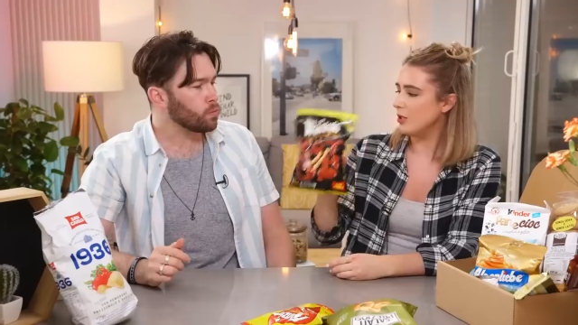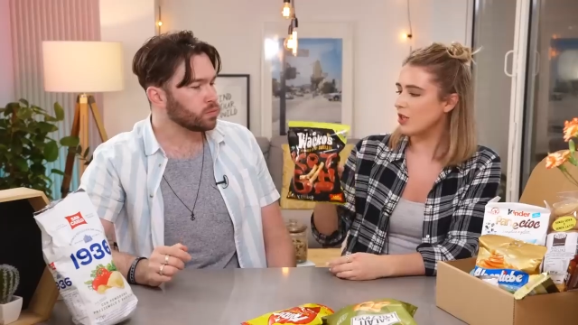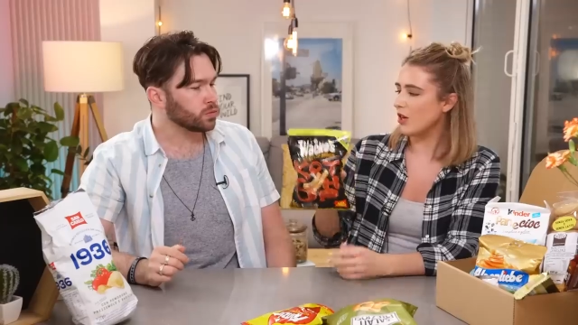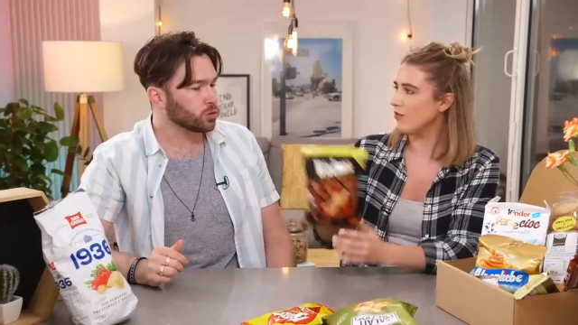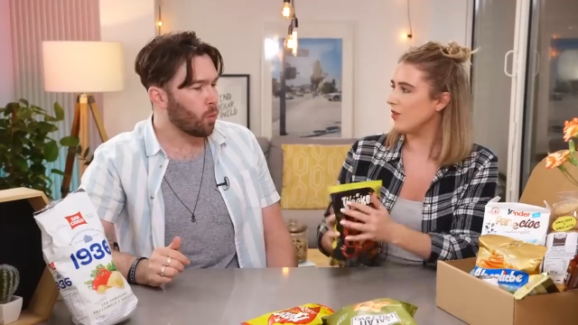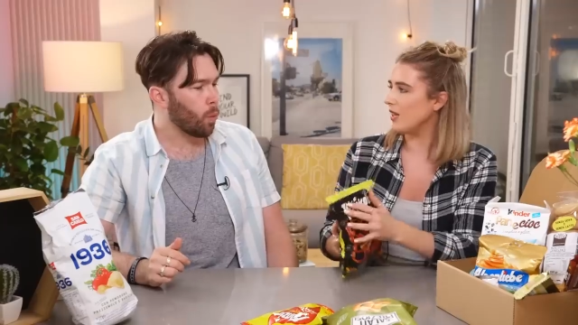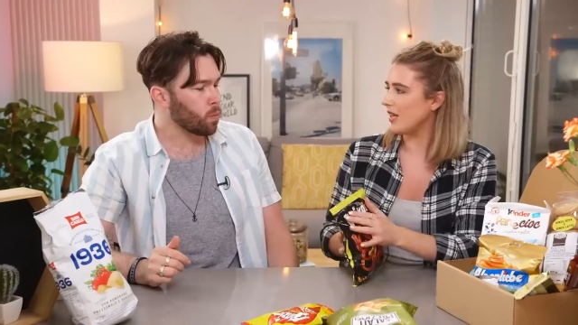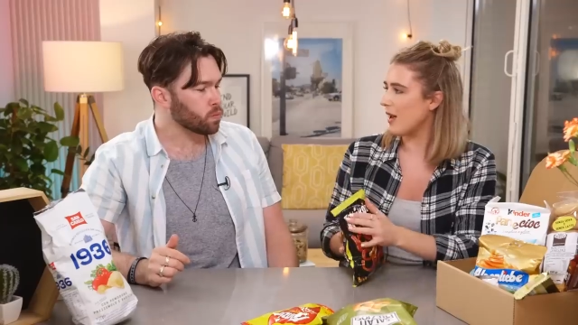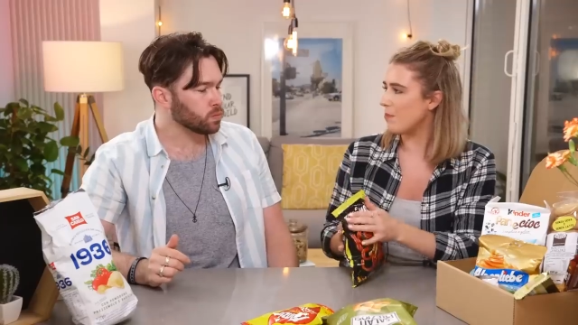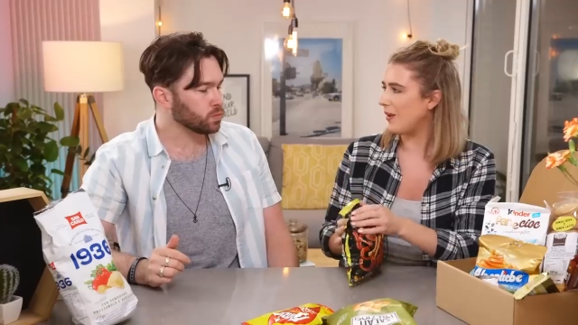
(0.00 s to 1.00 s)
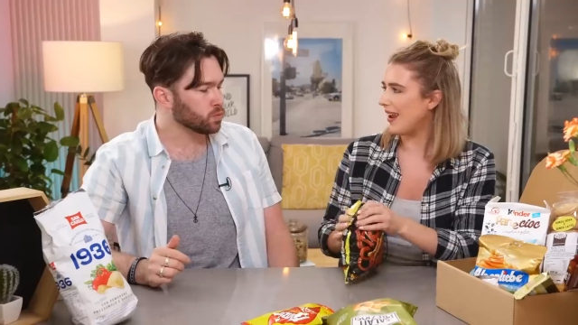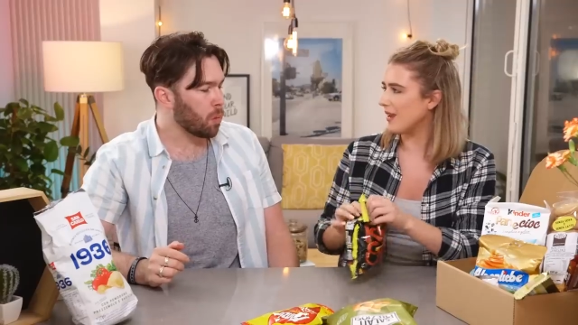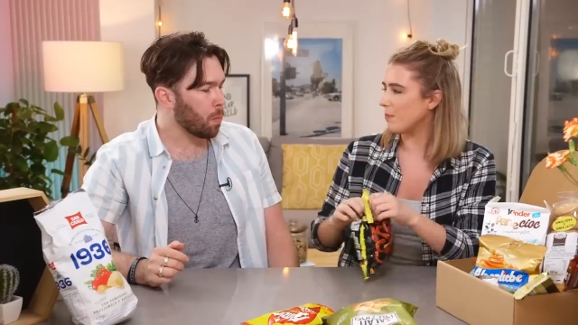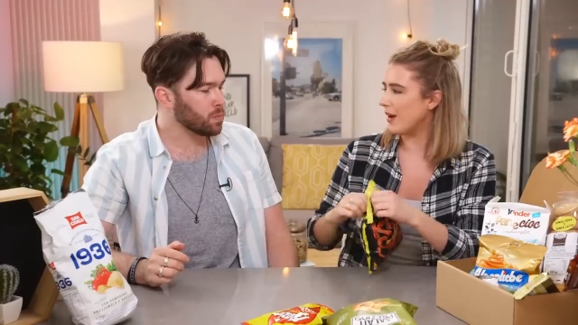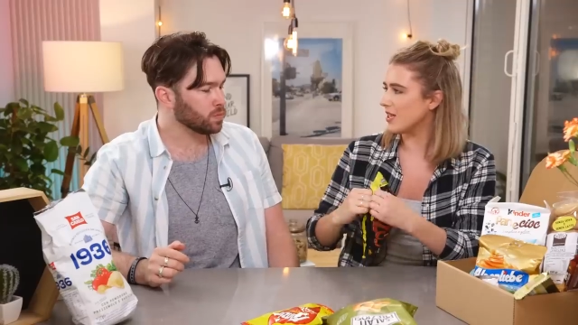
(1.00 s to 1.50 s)
Speaker 1: We don't really get
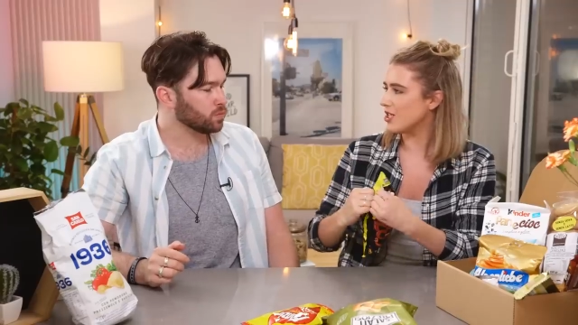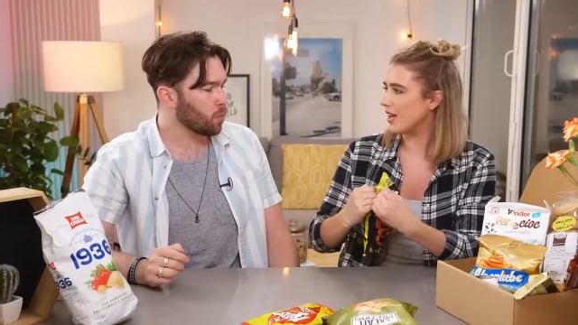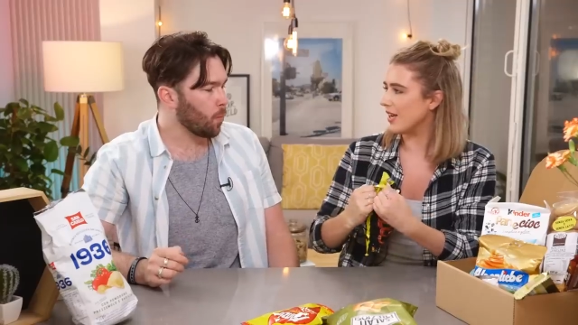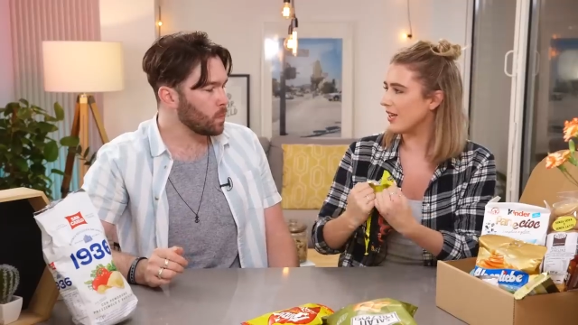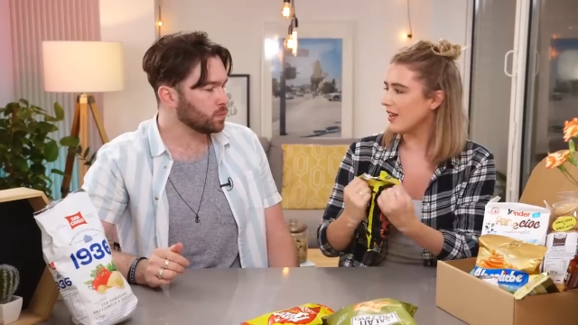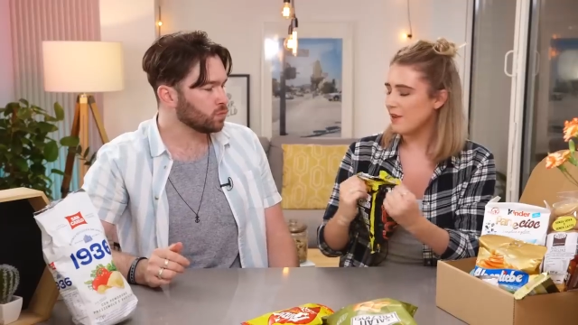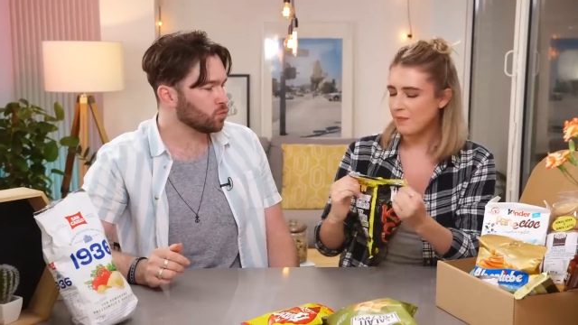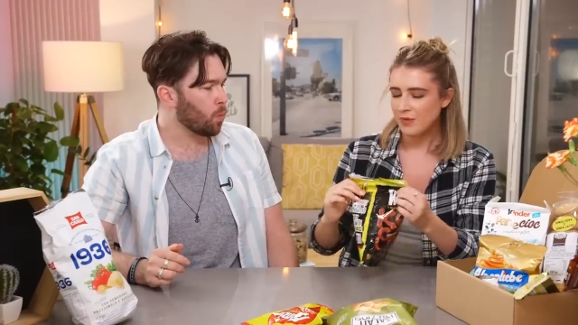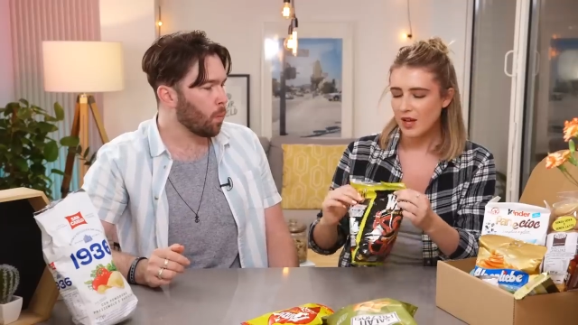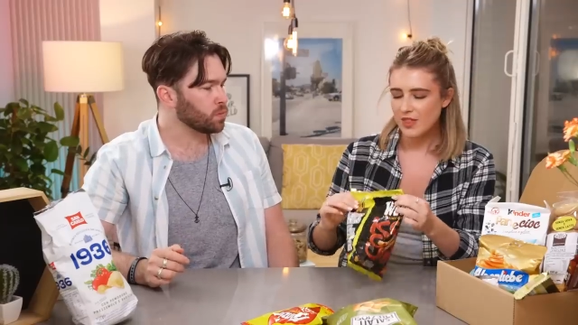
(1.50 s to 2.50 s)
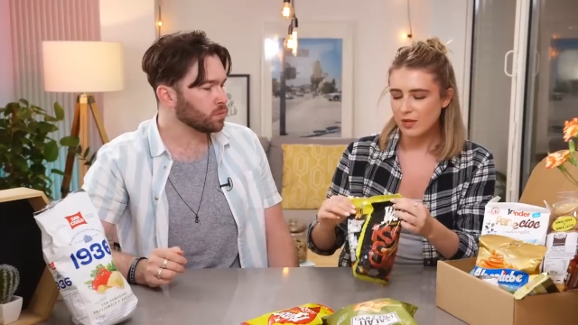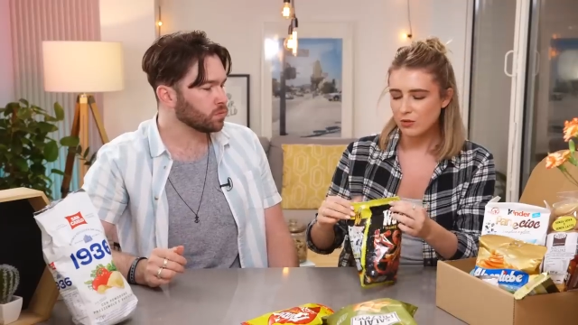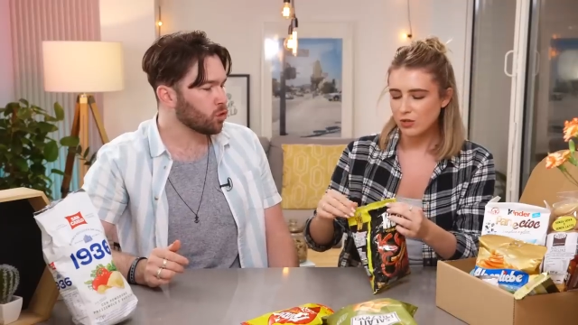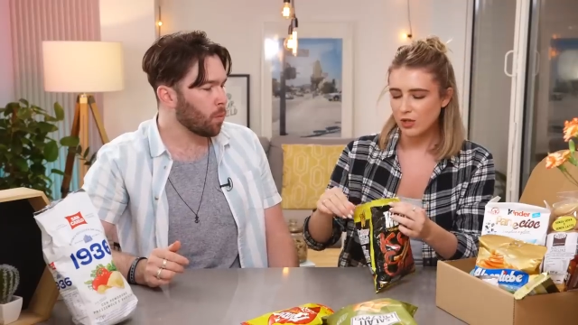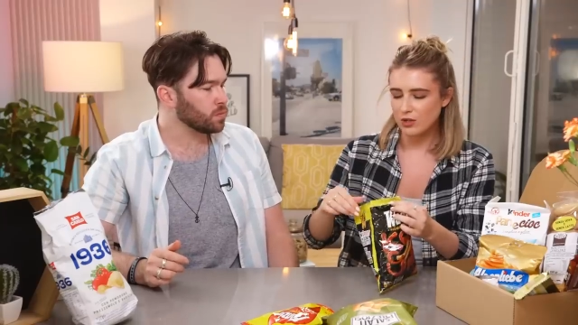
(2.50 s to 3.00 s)
black packaging. Mm. I think
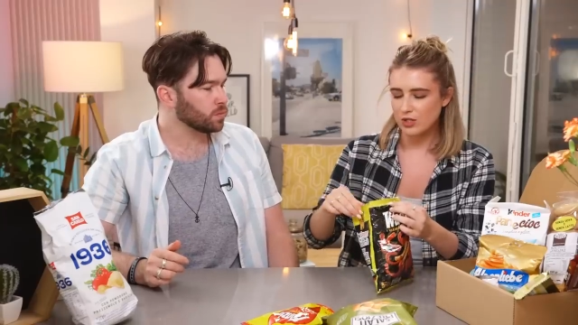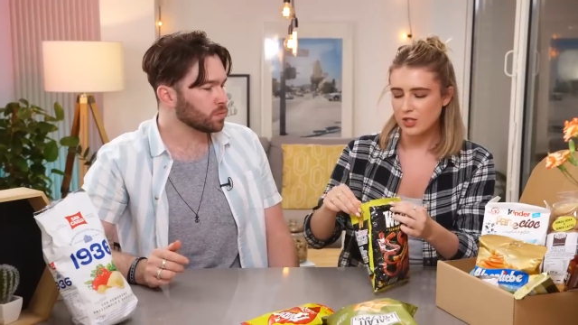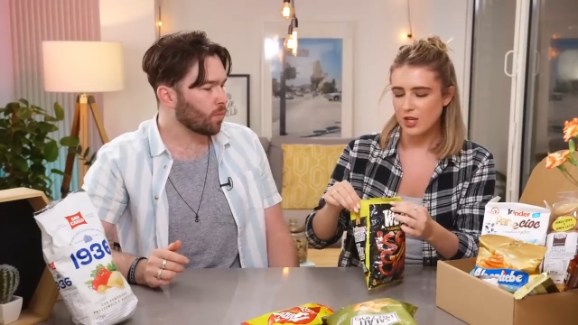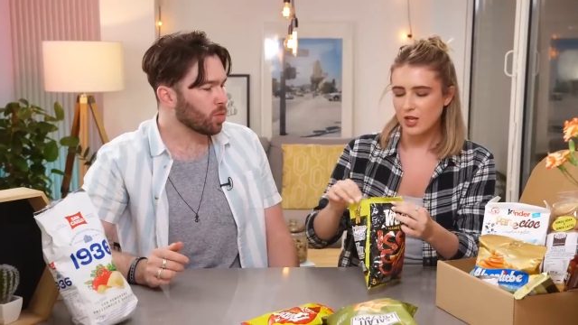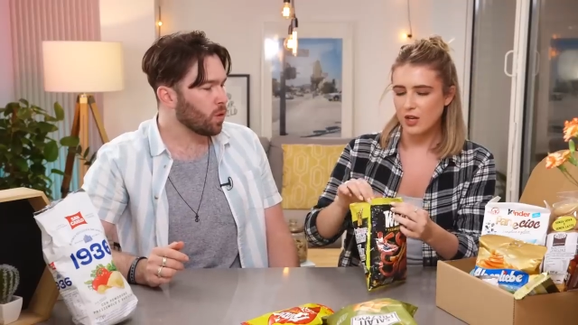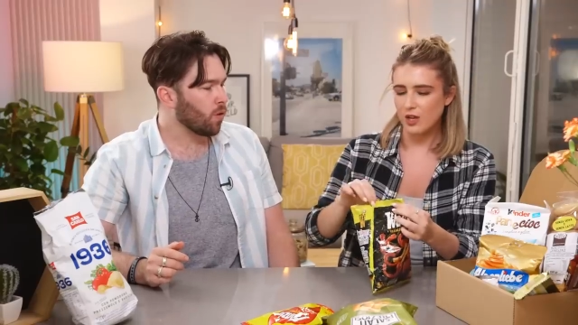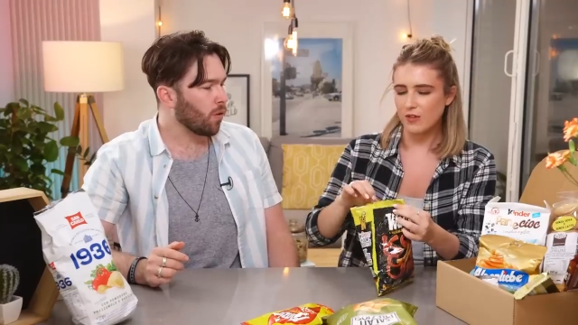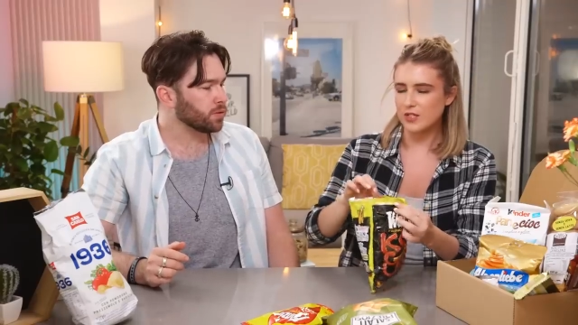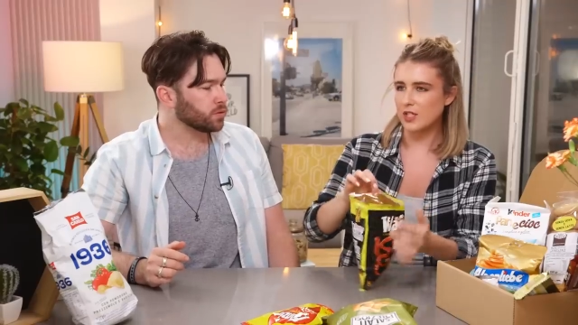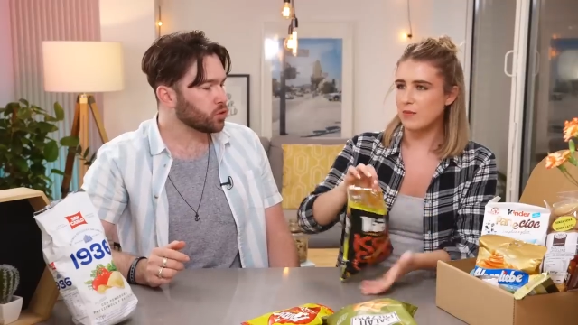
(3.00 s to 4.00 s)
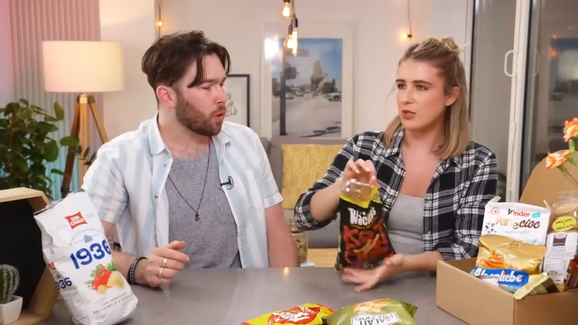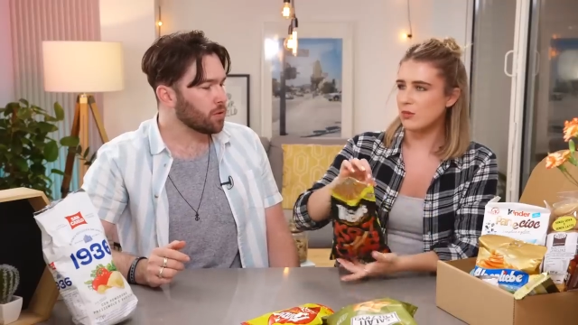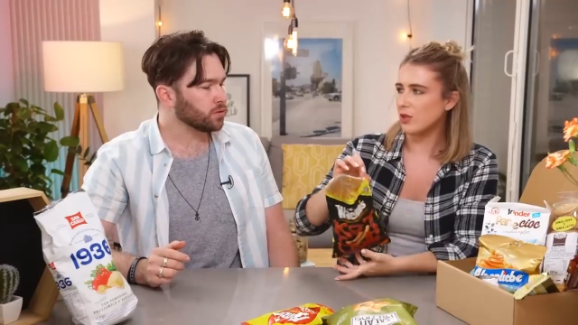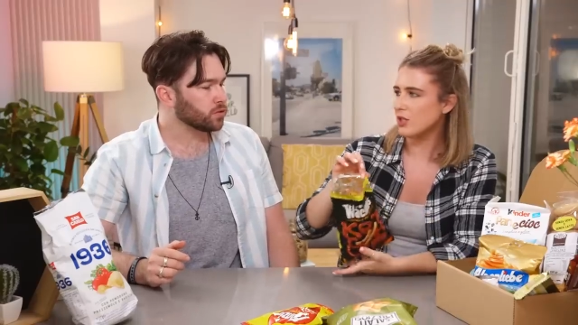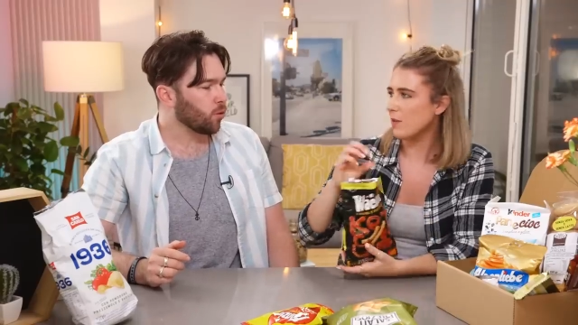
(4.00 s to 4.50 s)
also because a lot of the times you want